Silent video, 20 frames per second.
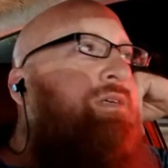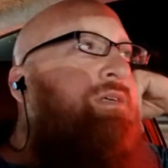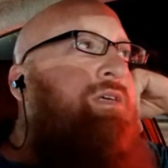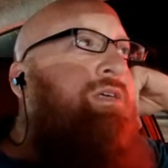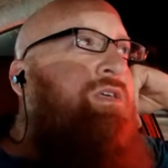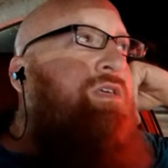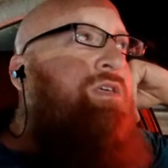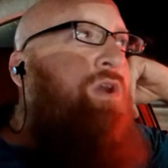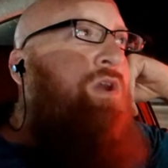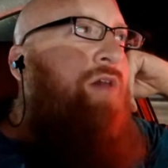
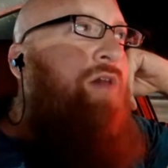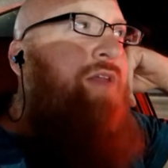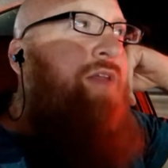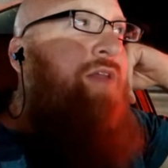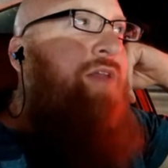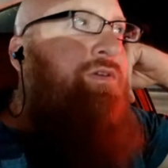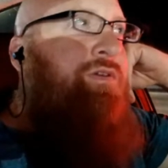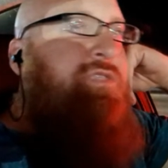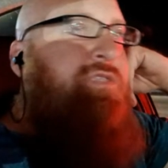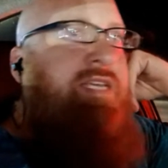A lot of
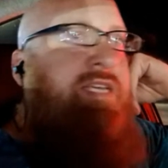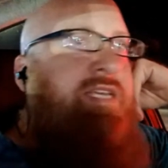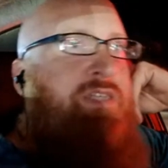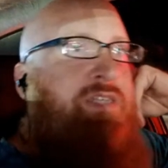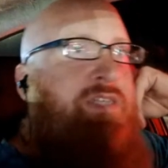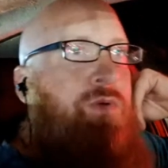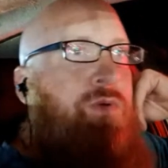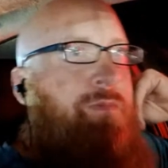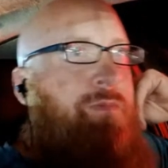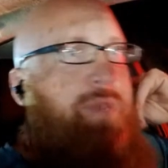those things I
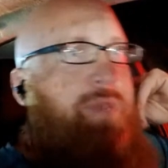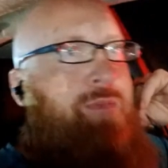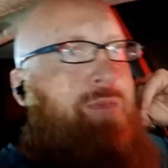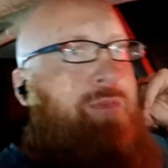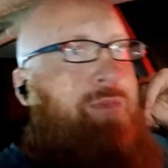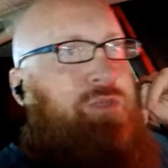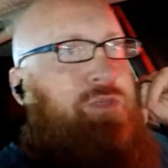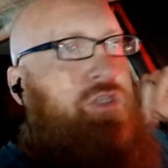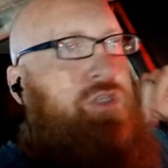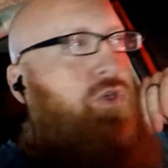wouldn't be able
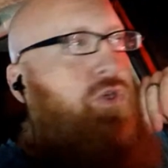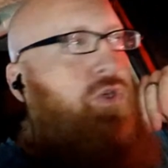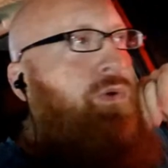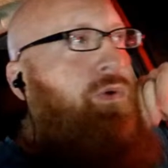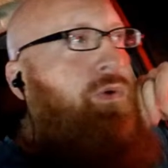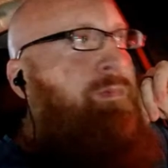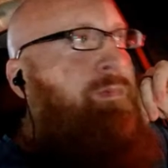to do